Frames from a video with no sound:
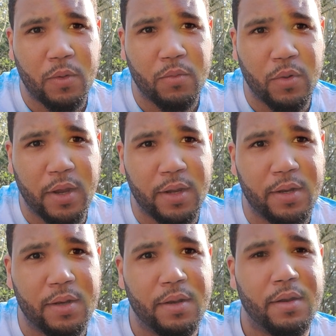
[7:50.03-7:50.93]
right?
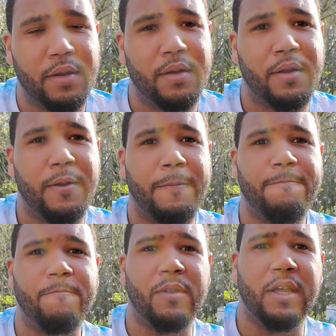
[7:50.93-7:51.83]

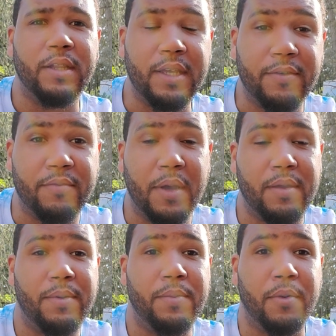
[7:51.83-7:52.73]
And leaves many
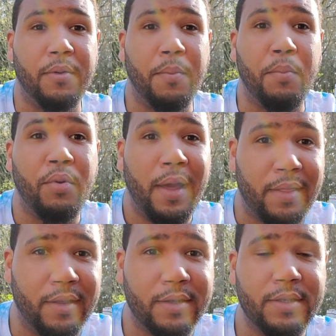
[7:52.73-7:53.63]
people
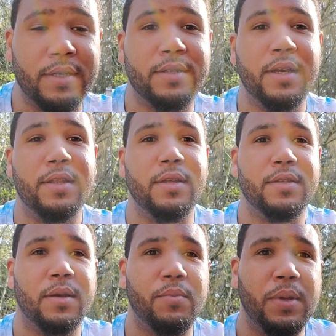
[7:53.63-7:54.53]
breathless. They say that
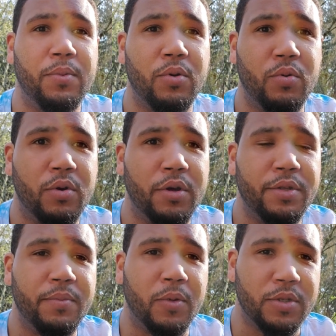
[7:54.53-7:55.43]
some people who are in
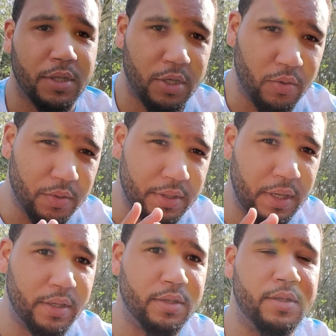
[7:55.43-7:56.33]
the most acute
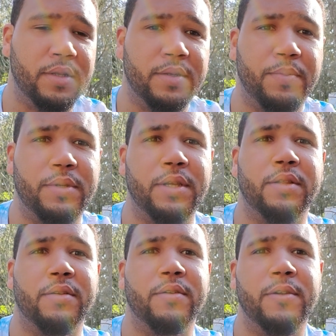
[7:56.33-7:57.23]
stages of this
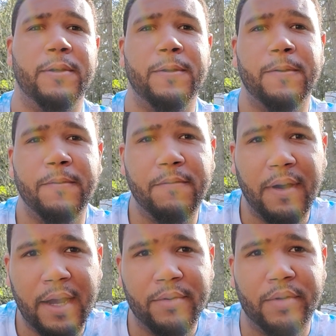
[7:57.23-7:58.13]
particular
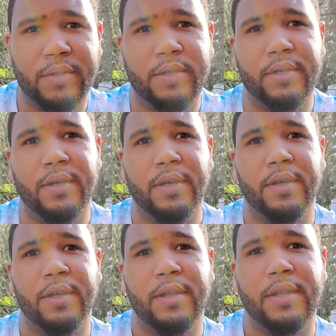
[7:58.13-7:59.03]
virus,
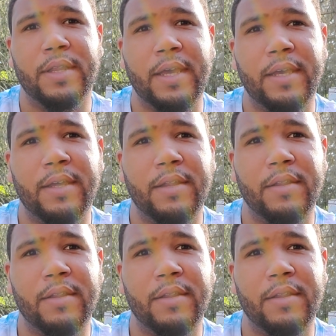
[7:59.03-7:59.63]
they